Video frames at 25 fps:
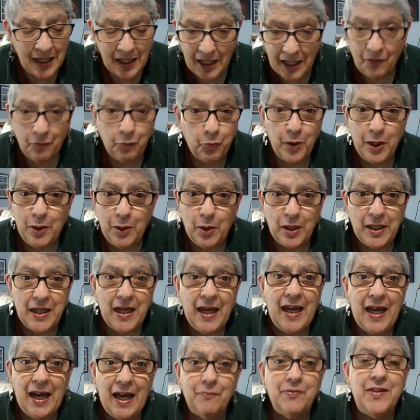if we were to
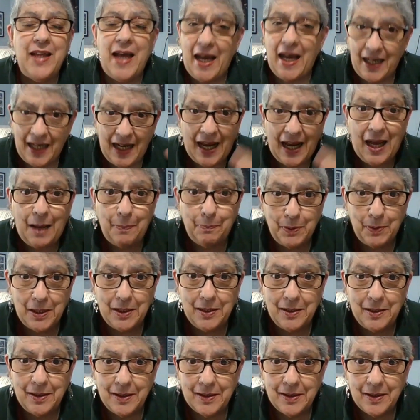have that
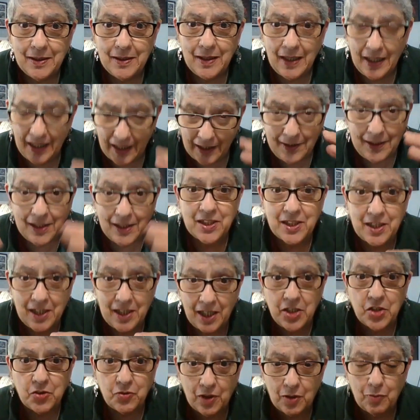happen in this
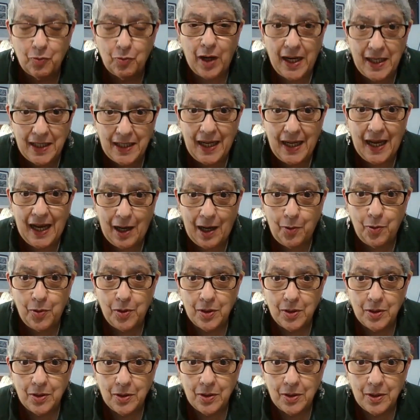country right now
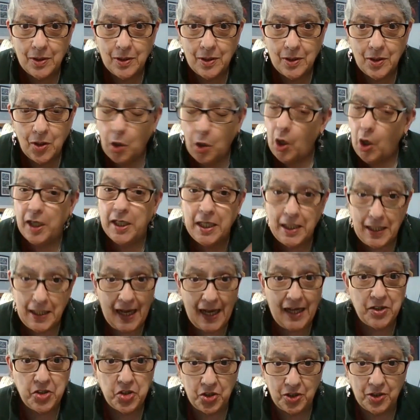on a
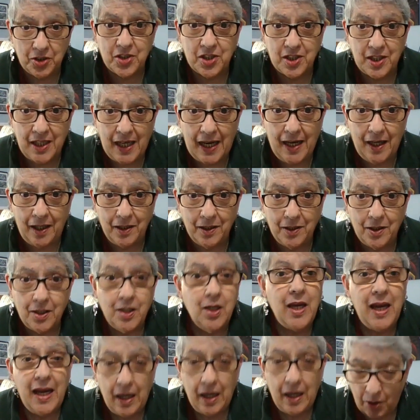national scale
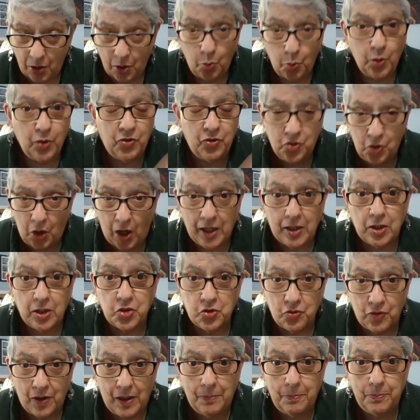with Donald
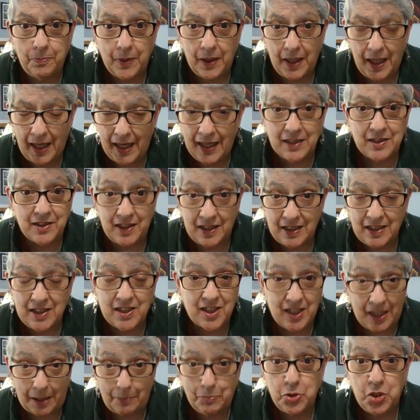Trump as the
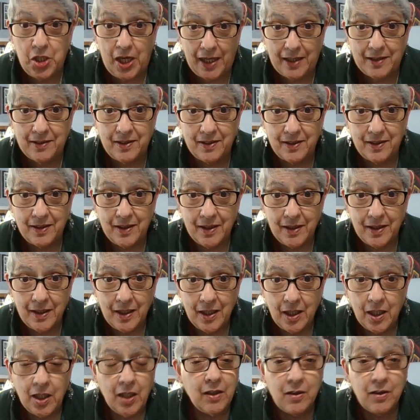subject,
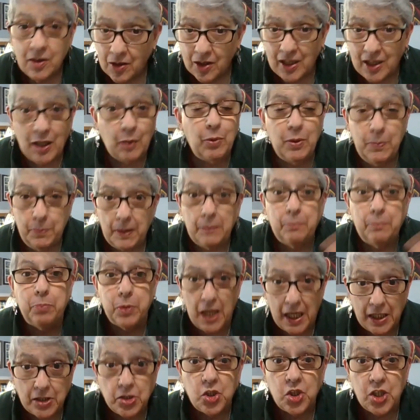there would be
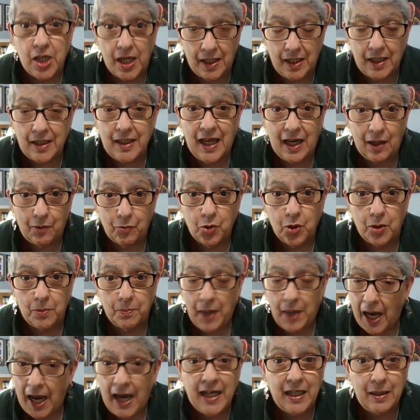bloodshed in that
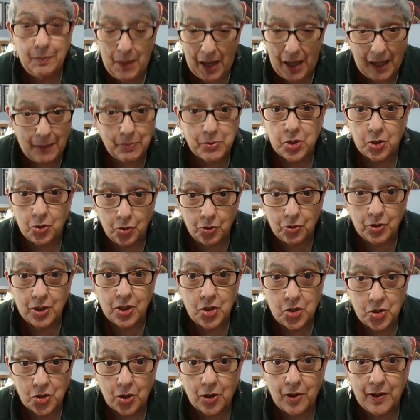room. I am absolutely
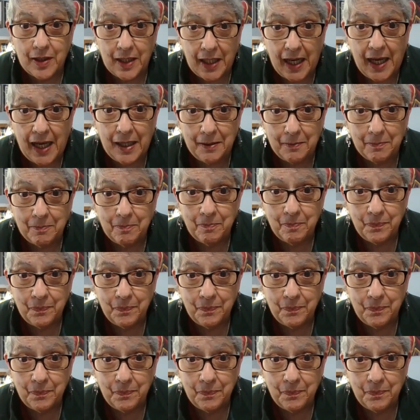sure of that.